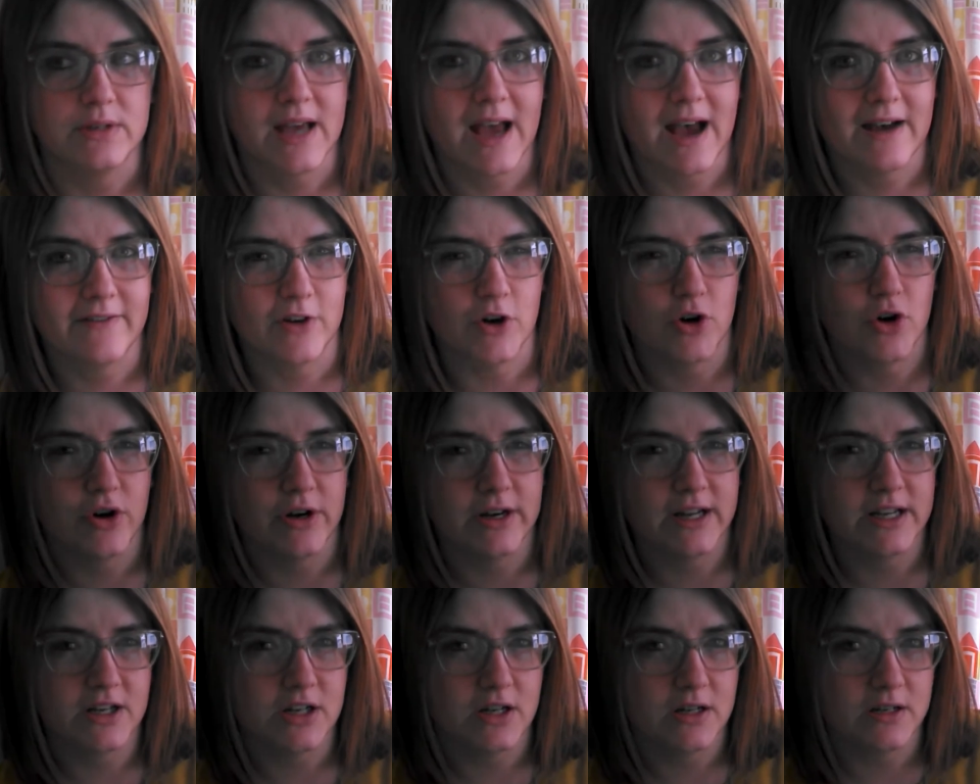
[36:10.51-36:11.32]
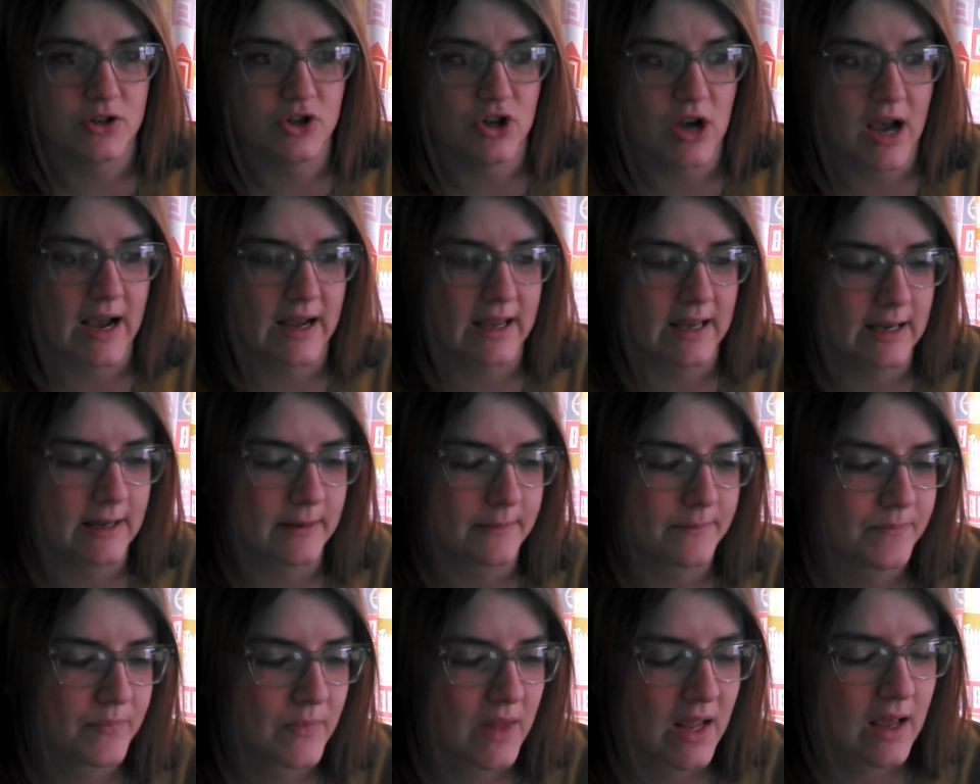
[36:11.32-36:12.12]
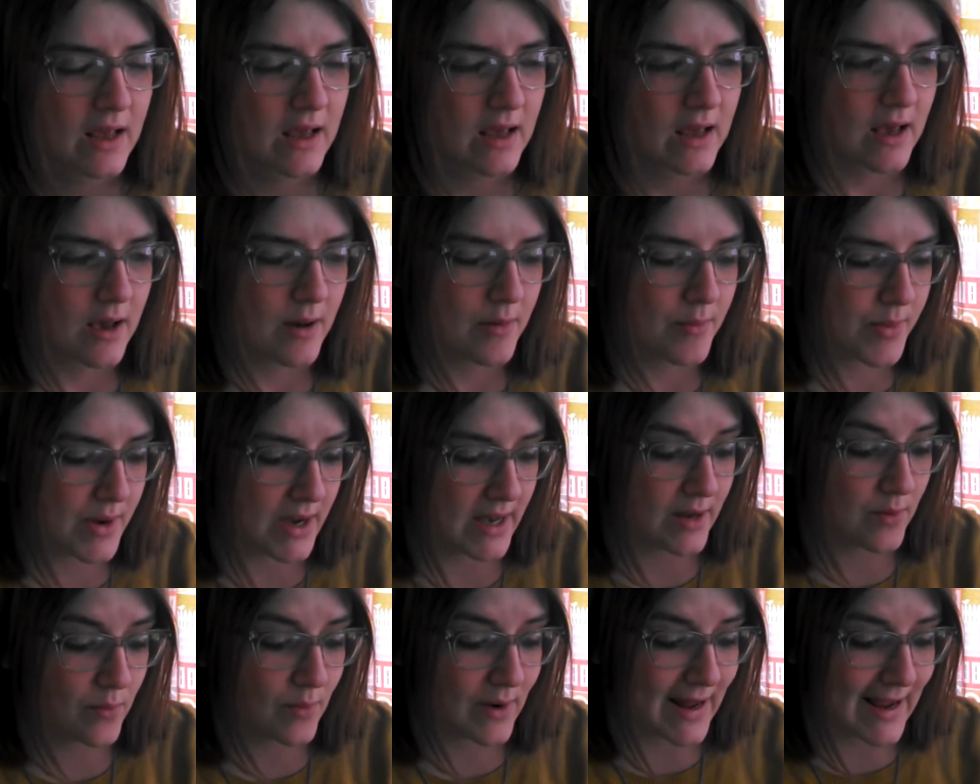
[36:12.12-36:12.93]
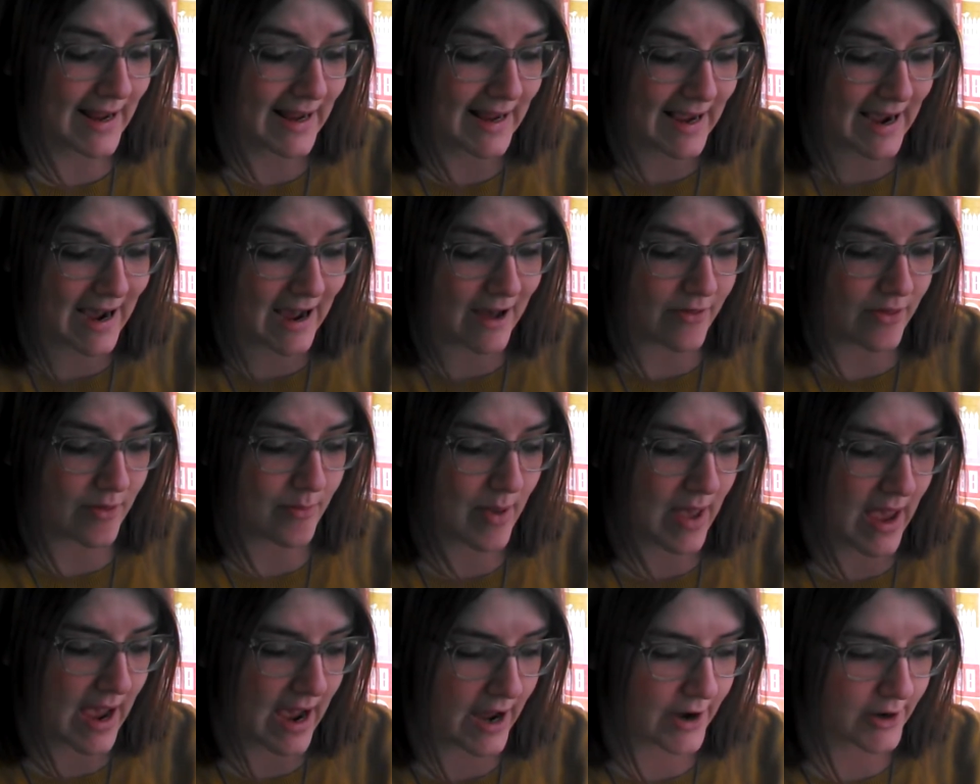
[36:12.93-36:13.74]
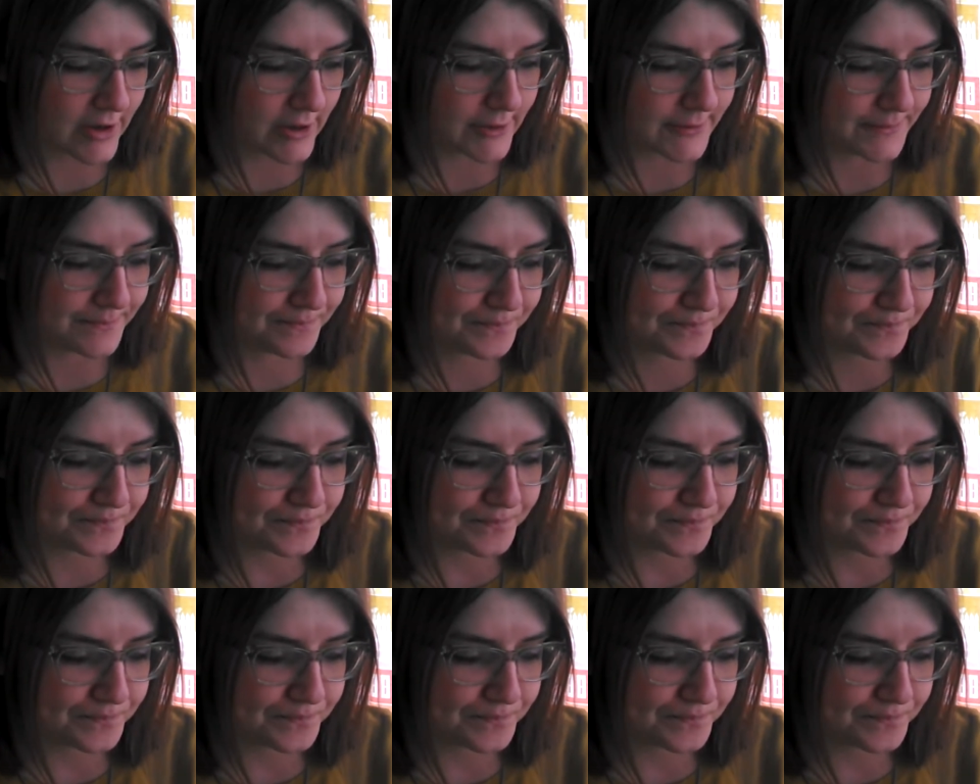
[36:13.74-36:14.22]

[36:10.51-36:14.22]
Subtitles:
have a hooded jacket. But when I got the pattern,